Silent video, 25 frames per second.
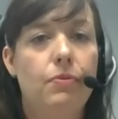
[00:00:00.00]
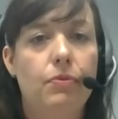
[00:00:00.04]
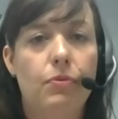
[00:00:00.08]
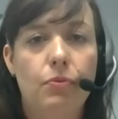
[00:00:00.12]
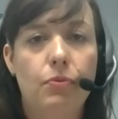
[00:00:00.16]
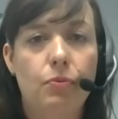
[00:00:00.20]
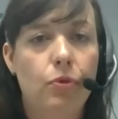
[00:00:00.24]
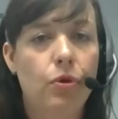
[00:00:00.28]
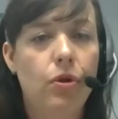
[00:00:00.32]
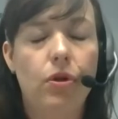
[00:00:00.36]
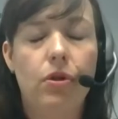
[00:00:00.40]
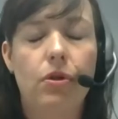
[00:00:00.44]

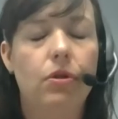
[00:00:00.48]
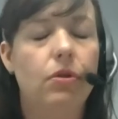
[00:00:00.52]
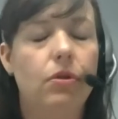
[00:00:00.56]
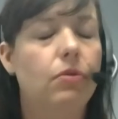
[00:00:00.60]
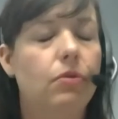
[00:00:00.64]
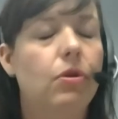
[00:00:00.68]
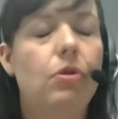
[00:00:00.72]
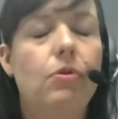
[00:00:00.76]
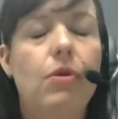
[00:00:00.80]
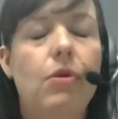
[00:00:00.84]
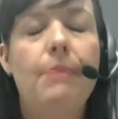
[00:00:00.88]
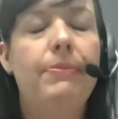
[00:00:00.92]
we'll
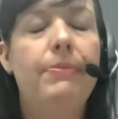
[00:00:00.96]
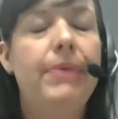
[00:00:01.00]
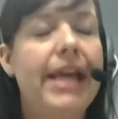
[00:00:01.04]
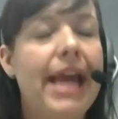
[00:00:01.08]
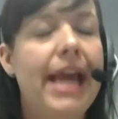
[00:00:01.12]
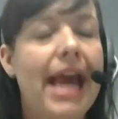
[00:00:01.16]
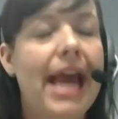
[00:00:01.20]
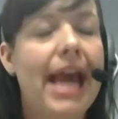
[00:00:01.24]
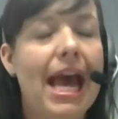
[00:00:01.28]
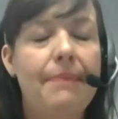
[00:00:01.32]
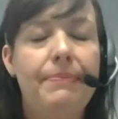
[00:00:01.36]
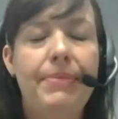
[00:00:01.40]
be
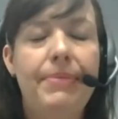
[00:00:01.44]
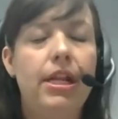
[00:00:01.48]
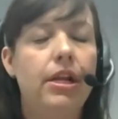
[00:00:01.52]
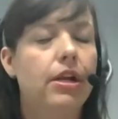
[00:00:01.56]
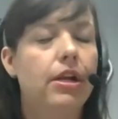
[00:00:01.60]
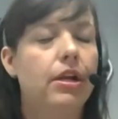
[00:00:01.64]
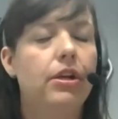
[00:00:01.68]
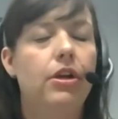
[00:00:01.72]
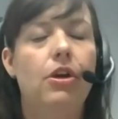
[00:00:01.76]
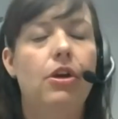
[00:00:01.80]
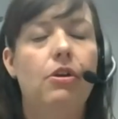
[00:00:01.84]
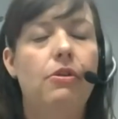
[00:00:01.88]
happy
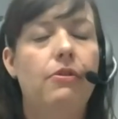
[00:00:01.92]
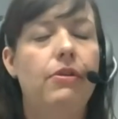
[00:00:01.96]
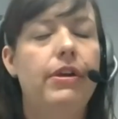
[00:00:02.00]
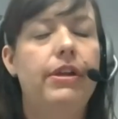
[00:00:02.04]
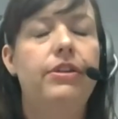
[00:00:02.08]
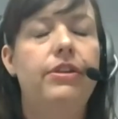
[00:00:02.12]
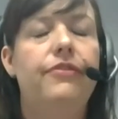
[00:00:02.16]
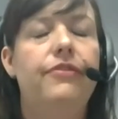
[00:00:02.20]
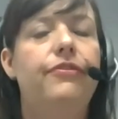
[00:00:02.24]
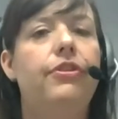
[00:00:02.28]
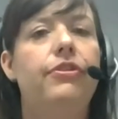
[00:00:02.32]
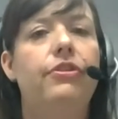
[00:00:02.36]
to go
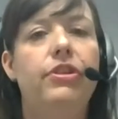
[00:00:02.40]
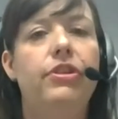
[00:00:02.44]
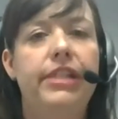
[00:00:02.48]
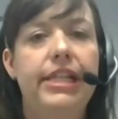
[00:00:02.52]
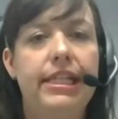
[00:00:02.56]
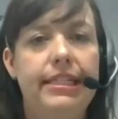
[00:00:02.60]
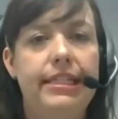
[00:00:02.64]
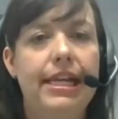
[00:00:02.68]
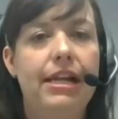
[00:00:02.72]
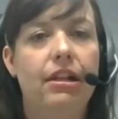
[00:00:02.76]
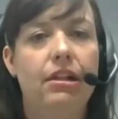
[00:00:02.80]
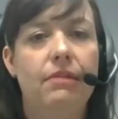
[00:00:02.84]
into further
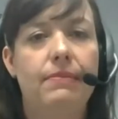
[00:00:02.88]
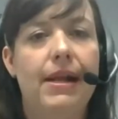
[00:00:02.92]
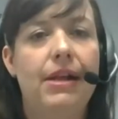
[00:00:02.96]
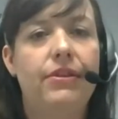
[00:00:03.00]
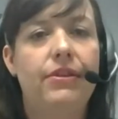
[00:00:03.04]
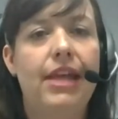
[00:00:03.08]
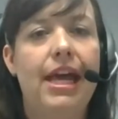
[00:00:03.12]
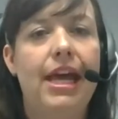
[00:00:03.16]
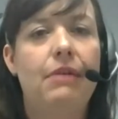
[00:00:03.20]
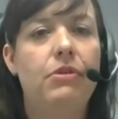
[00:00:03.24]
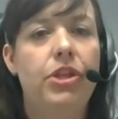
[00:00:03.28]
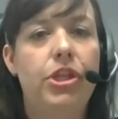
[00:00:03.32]
detail about
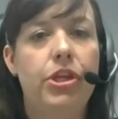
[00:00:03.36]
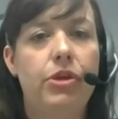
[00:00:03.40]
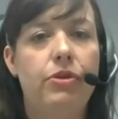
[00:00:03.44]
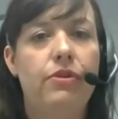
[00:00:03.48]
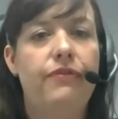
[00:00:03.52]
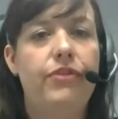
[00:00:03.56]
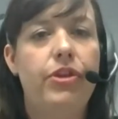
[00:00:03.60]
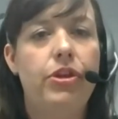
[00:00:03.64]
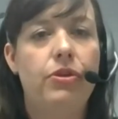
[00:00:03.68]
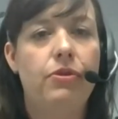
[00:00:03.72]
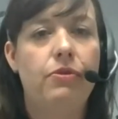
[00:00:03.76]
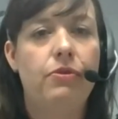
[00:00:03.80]
that with you
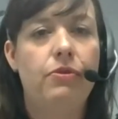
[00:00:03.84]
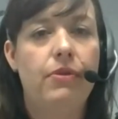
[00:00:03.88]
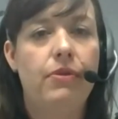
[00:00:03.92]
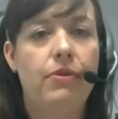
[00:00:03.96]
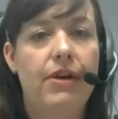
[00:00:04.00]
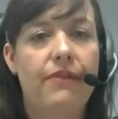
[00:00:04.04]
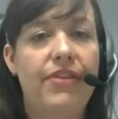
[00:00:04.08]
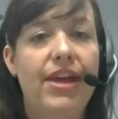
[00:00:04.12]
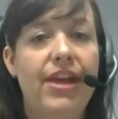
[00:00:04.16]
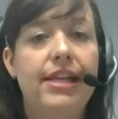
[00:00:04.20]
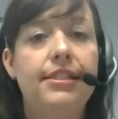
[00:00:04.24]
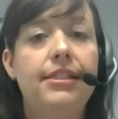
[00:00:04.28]

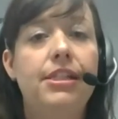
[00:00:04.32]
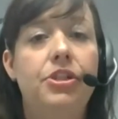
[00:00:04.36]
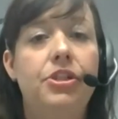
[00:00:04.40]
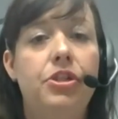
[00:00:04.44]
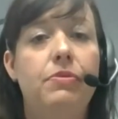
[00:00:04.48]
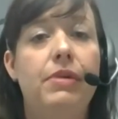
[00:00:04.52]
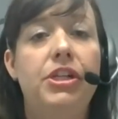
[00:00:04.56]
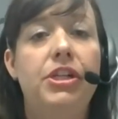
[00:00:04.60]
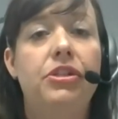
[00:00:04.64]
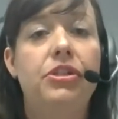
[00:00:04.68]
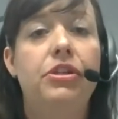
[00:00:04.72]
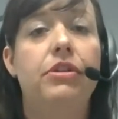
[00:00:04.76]
if that
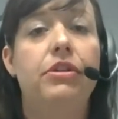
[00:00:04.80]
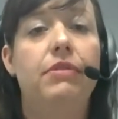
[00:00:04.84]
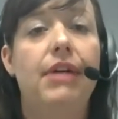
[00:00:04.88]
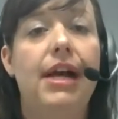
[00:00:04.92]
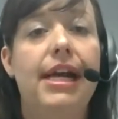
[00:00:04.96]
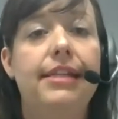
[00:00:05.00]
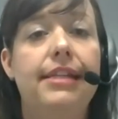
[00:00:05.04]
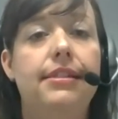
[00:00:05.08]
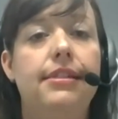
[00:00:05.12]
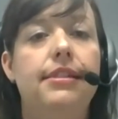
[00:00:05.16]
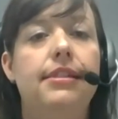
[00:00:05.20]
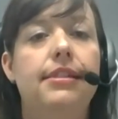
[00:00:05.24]
situation
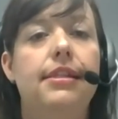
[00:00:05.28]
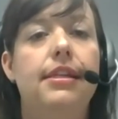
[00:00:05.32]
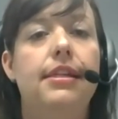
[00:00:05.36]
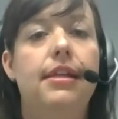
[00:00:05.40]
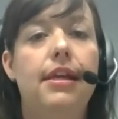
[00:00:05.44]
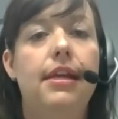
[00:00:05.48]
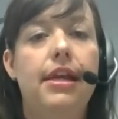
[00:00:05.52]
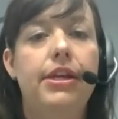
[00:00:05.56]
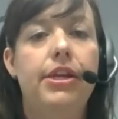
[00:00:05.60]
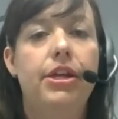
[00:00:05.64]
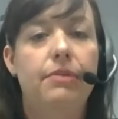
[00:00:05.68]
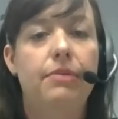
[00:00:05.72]
arises at
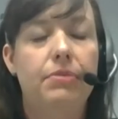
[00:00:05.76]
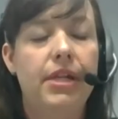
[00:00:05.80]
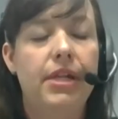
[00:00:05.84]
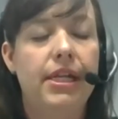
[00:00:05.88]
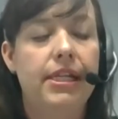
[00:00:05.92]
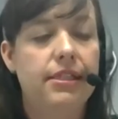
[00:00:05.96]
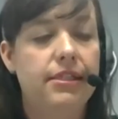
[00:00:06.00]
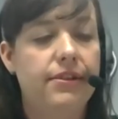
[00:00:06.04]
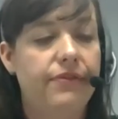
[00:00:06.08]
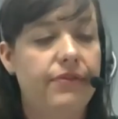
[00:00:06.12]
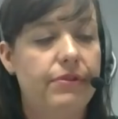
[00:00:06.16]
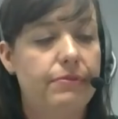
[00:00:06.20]
your
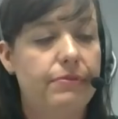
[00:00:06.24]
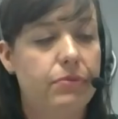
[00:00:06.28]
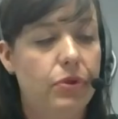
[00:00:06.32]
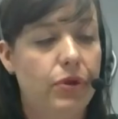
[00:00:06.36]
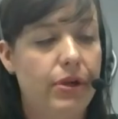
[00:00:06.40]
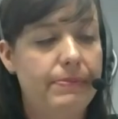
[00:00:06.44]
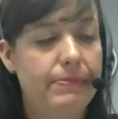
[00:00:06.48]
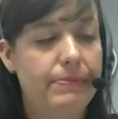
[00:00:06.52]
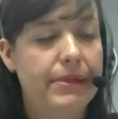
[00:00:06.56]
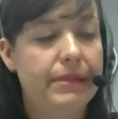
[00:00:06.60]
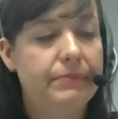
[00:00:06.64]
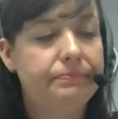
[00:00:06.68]
place of
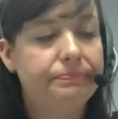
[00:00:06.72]
employment.